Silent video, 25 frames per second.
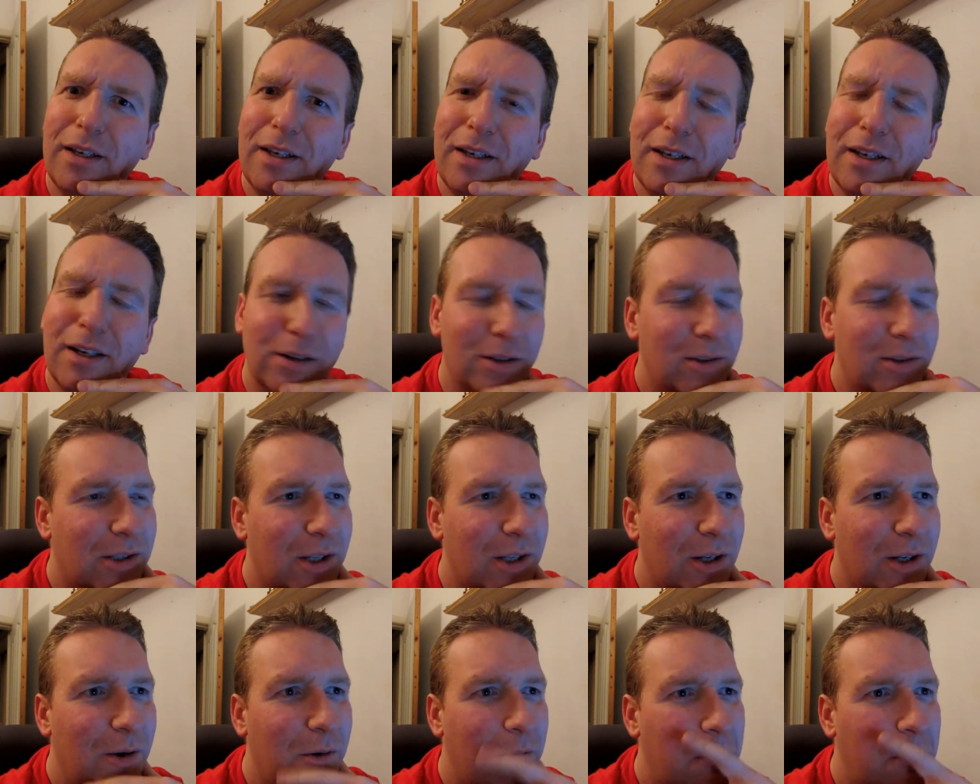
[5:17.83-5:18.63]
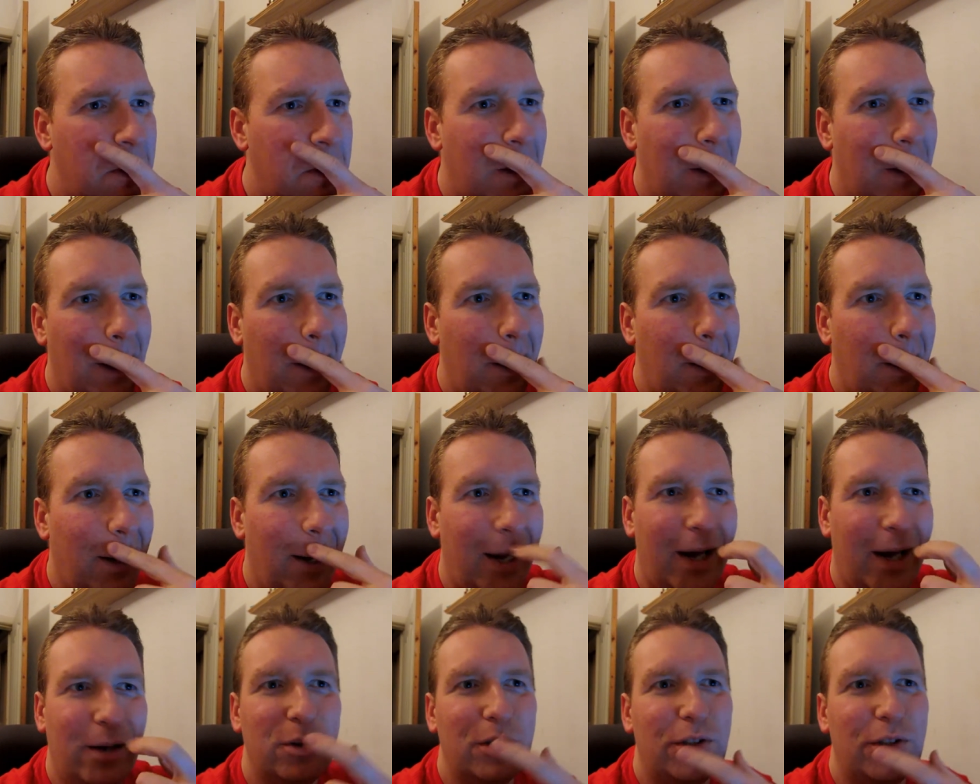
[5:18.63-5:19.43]
You know, so uh,
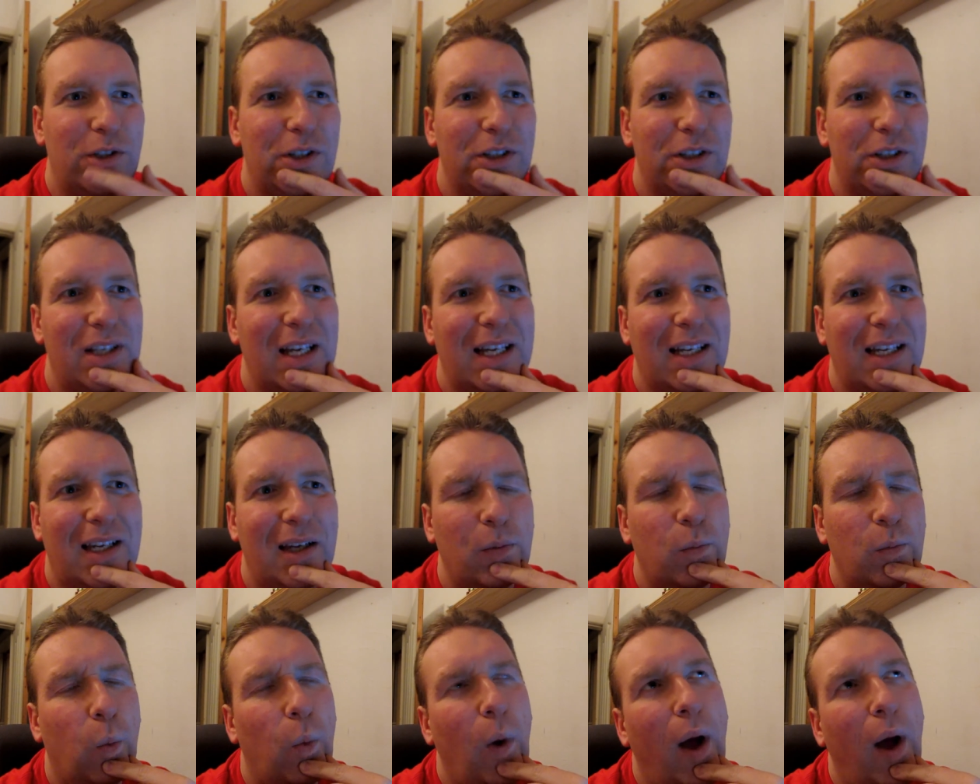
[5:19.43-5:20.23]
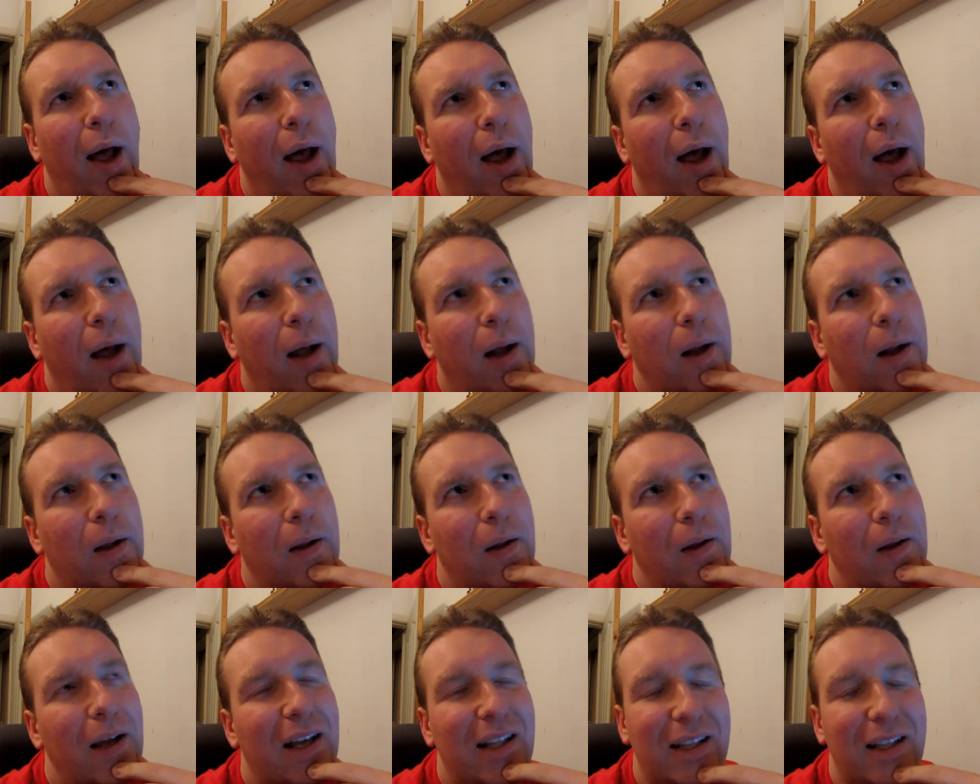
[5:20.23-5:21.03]
I was just thinking,
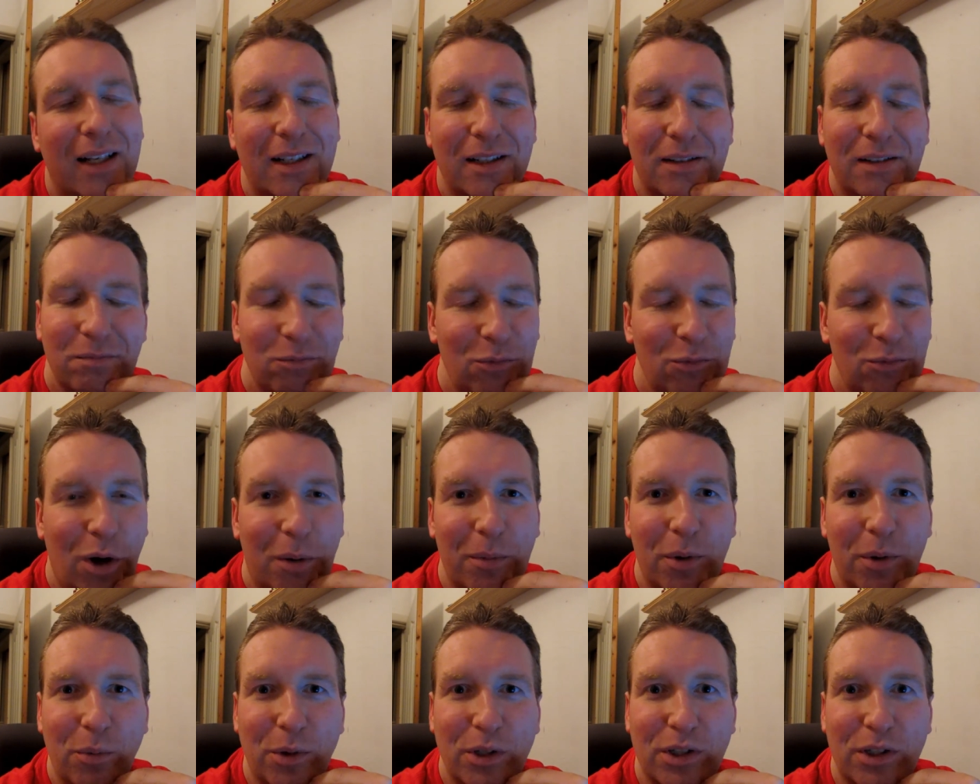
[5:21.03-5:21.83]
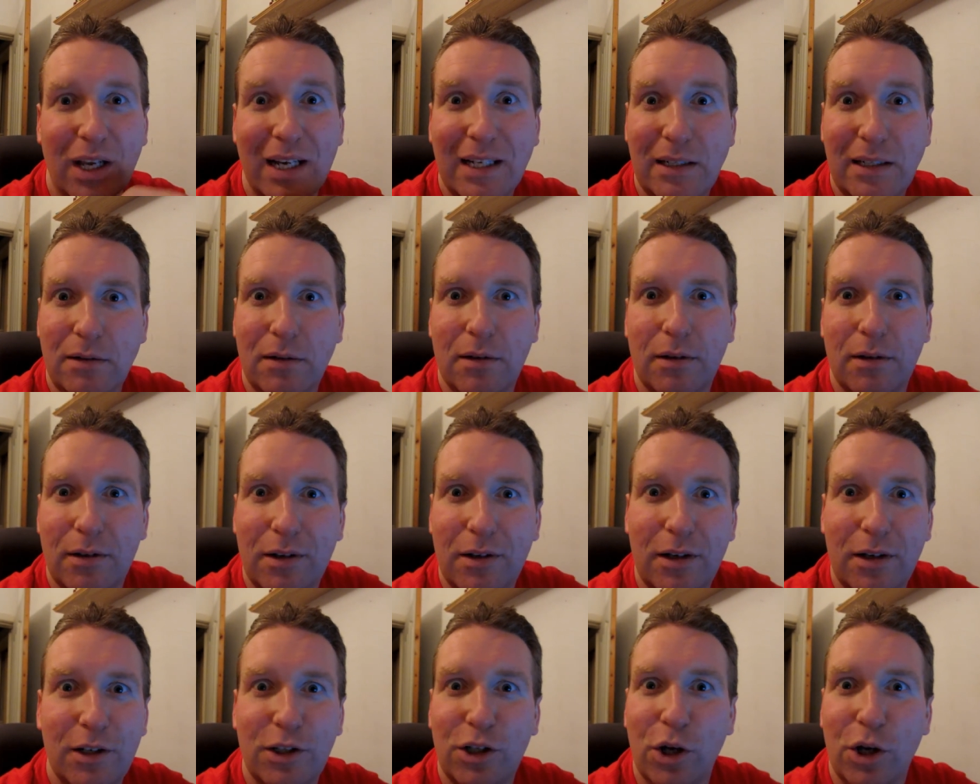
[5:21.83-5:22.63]
well, and then Robin was like,
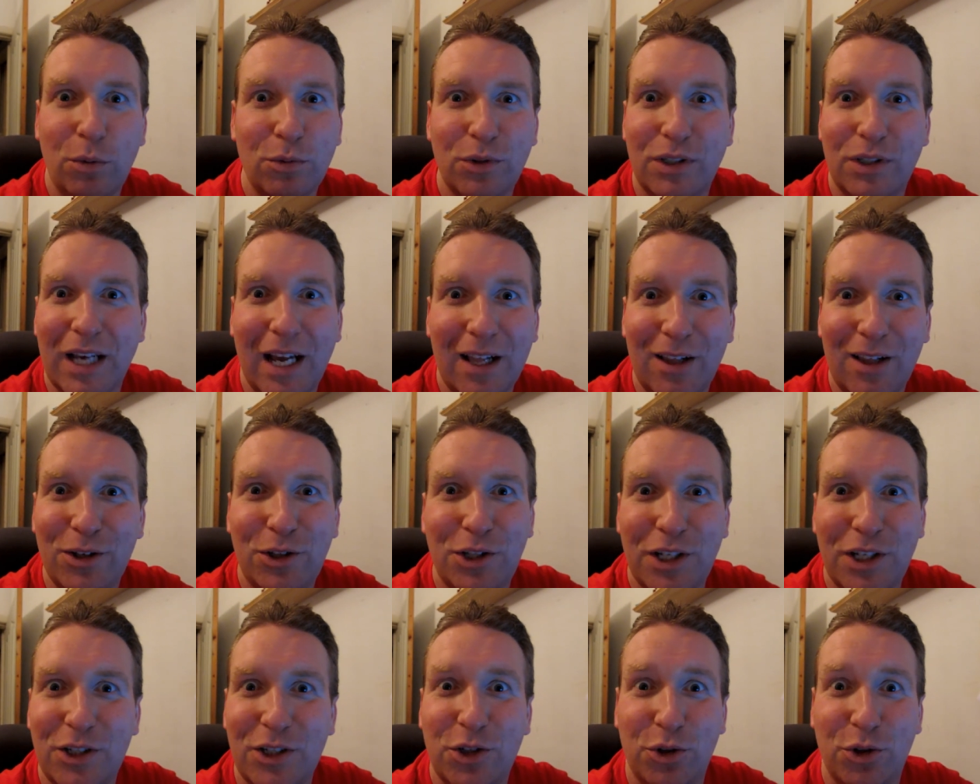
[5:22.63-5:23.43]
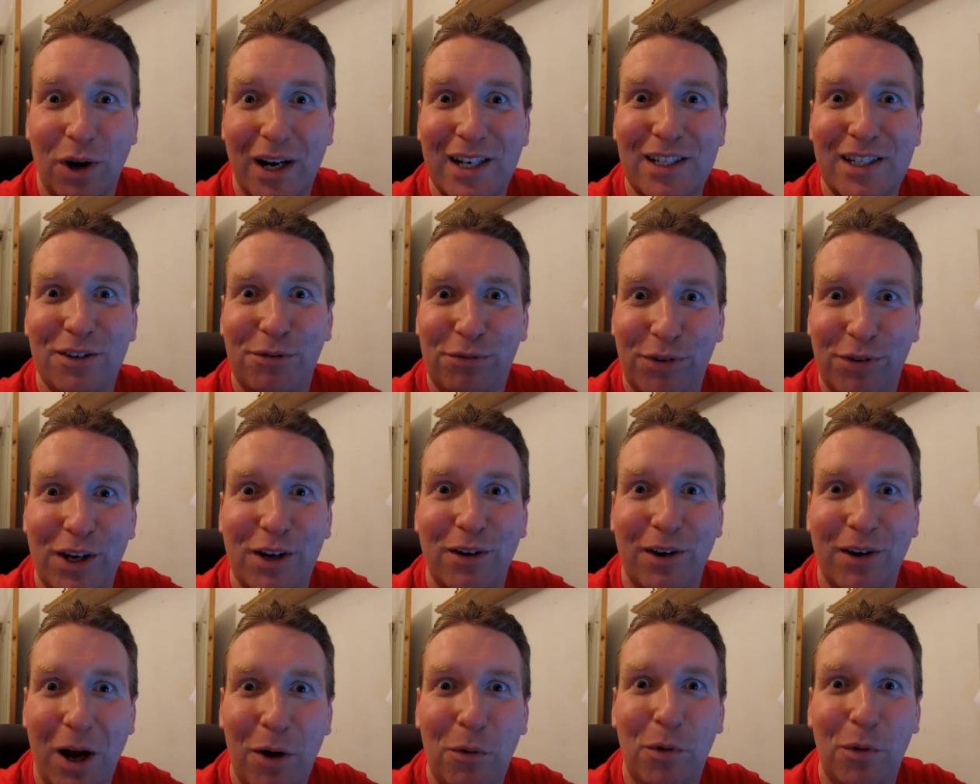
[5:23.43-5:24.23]
don't tell her she's trying to
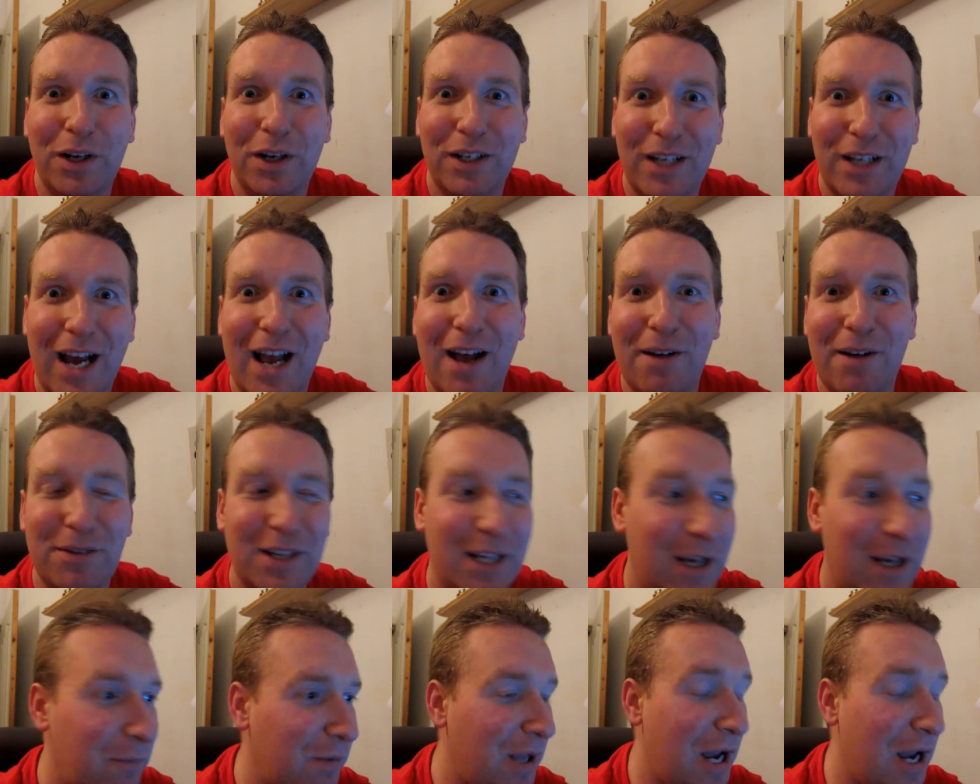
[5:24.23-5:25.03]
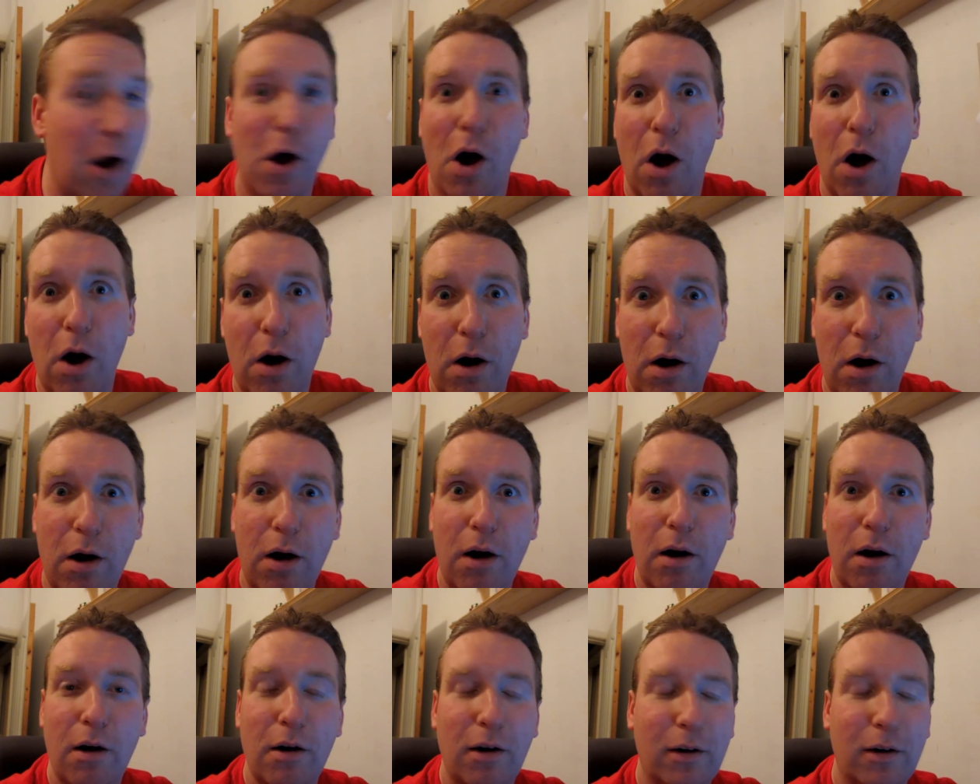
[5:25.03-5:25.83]
figure out what you're having. I'm like,
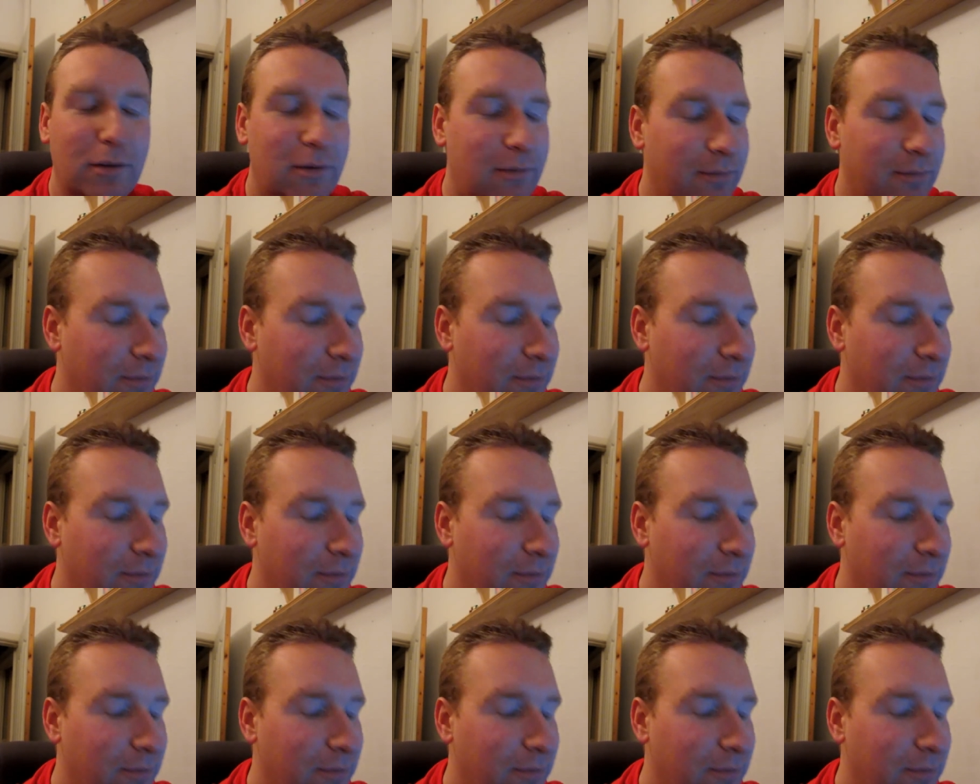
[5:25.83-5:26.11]
oh.